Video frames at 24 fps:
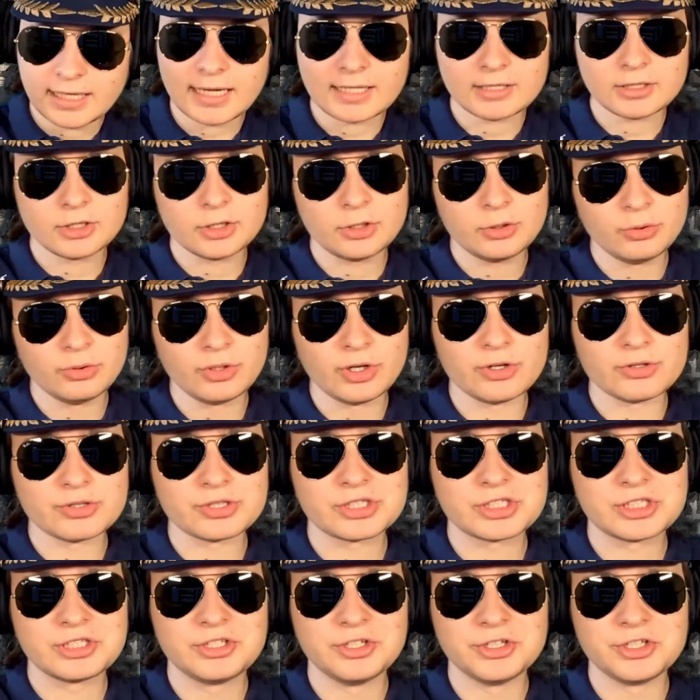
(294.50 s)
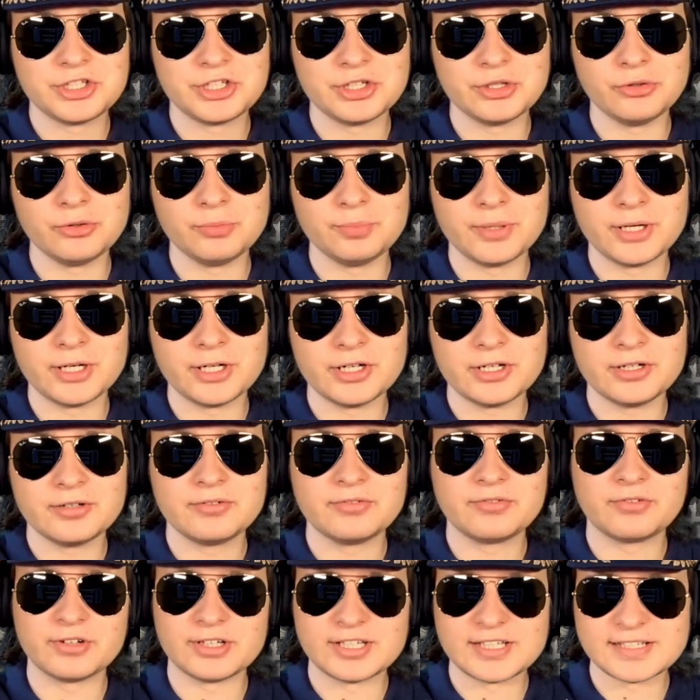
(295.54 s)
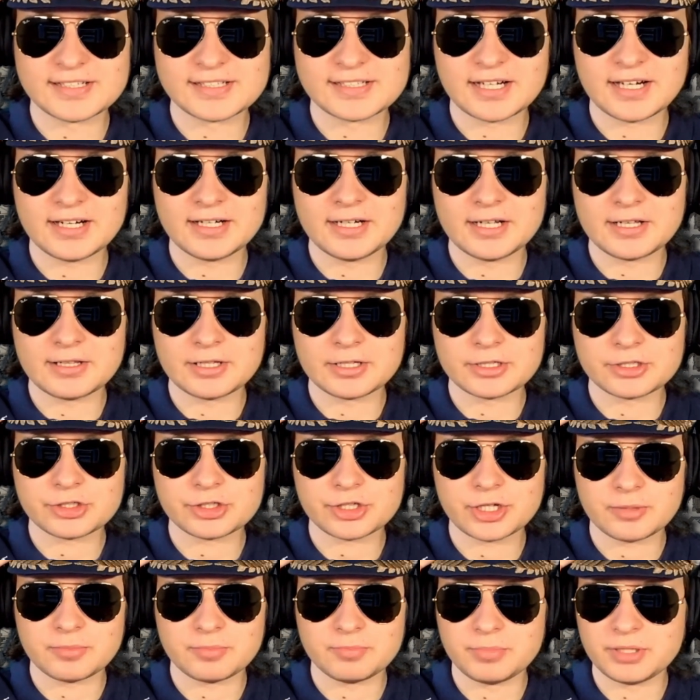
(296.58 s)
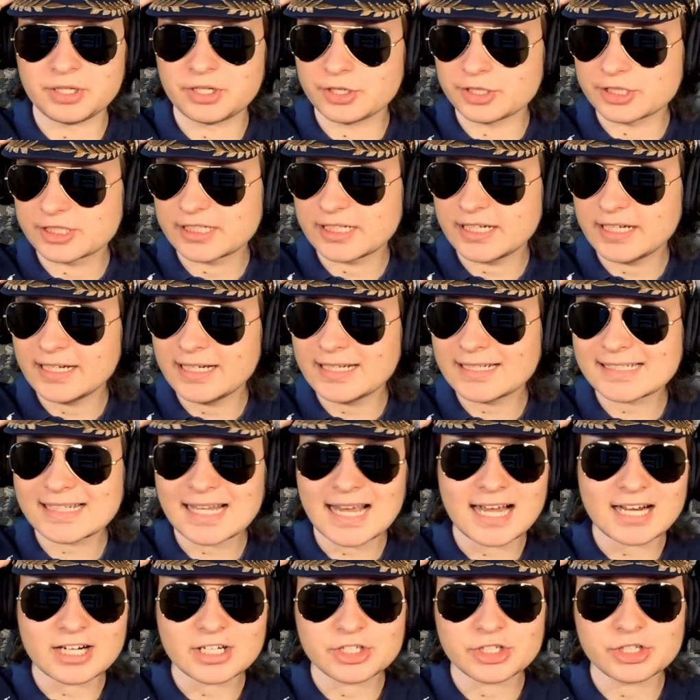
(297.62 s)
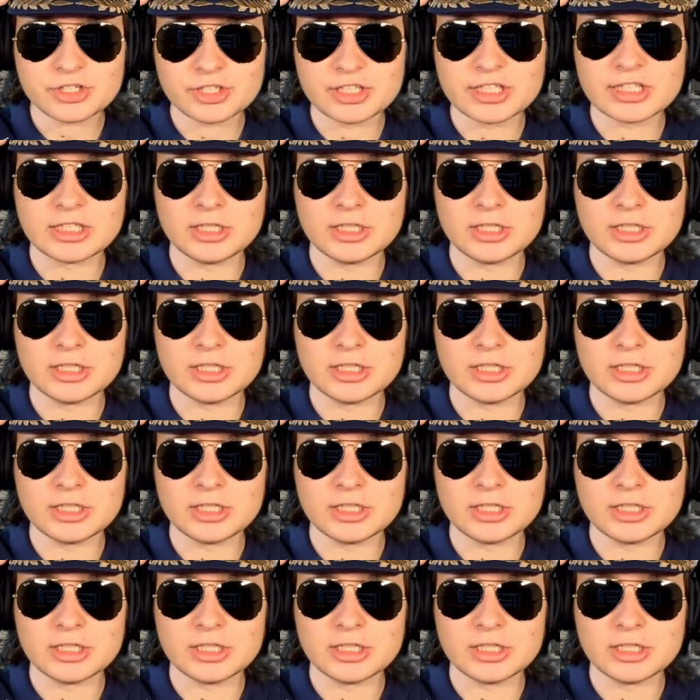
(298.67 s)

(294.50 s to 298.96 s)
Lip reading: and kudos to Shieldbearer for designing this ship, because it is actually